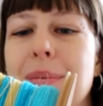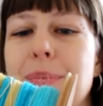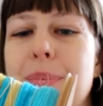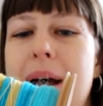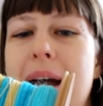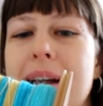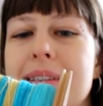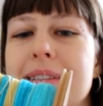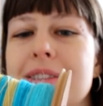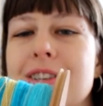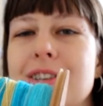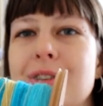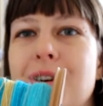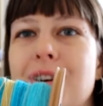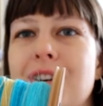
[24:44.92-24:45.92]
past the
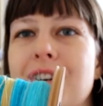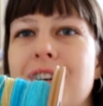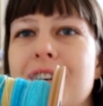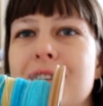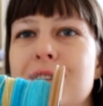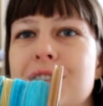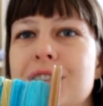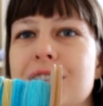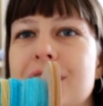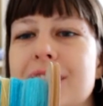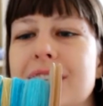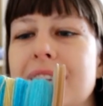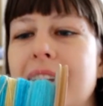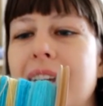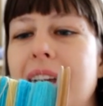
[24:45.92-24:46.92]
turquoise,
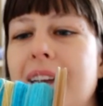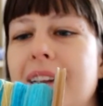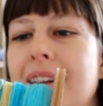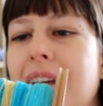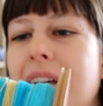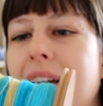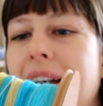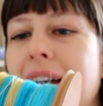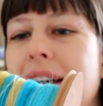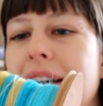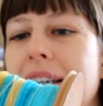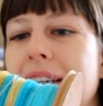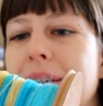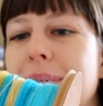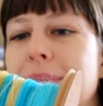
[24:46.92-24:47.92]
and
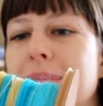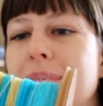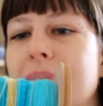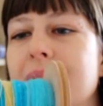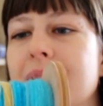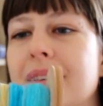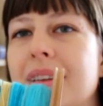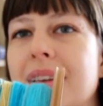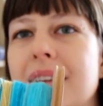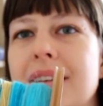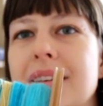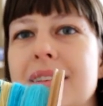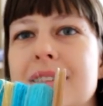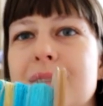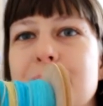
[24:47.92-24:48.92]
I'm
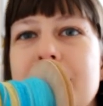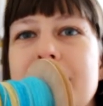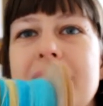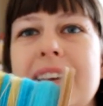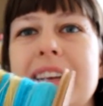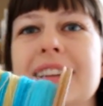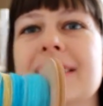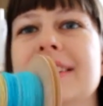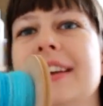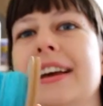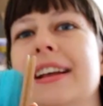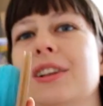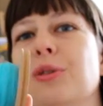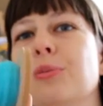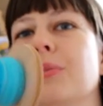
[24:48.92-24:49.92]
spinning the
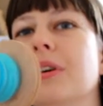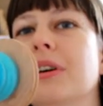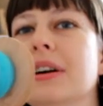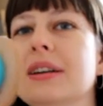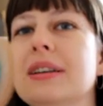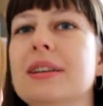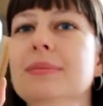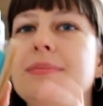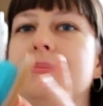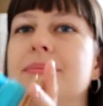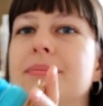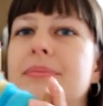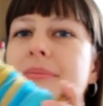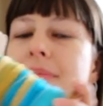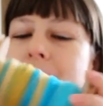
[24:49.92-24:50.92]
yellow part.
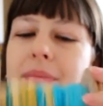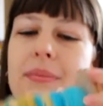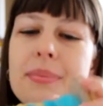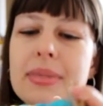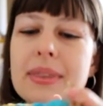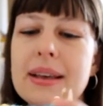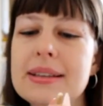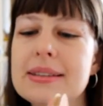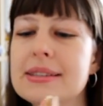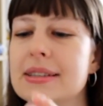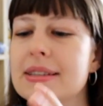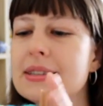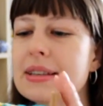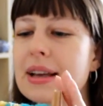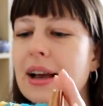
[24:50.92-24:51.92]
And
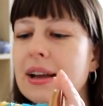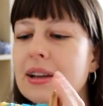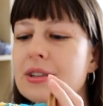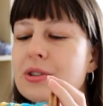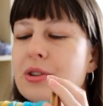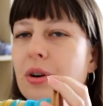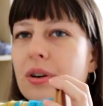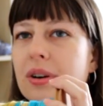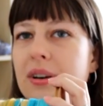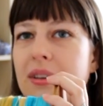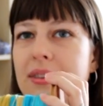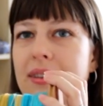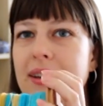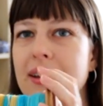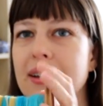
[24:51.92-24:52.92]
since I took
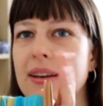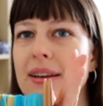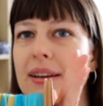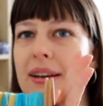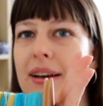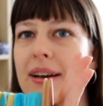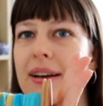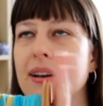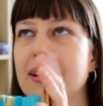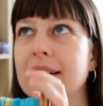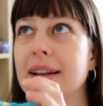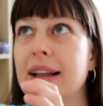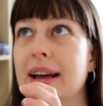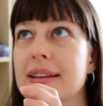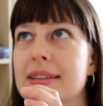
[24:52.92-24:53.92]
the
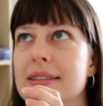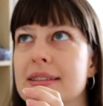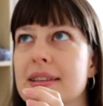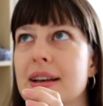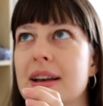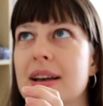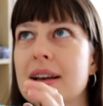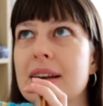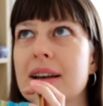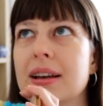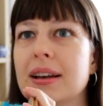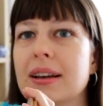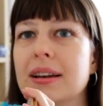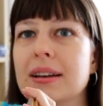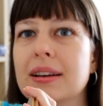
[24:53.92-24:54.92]
class
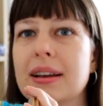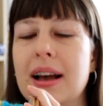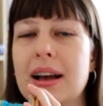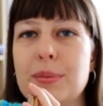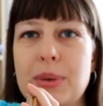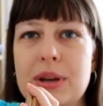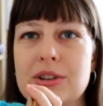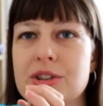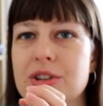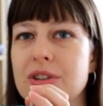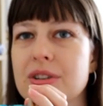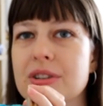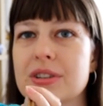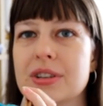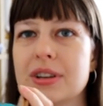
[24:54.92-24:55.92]
I
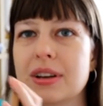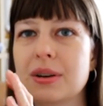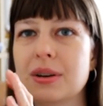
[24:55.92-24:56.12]
mentioned,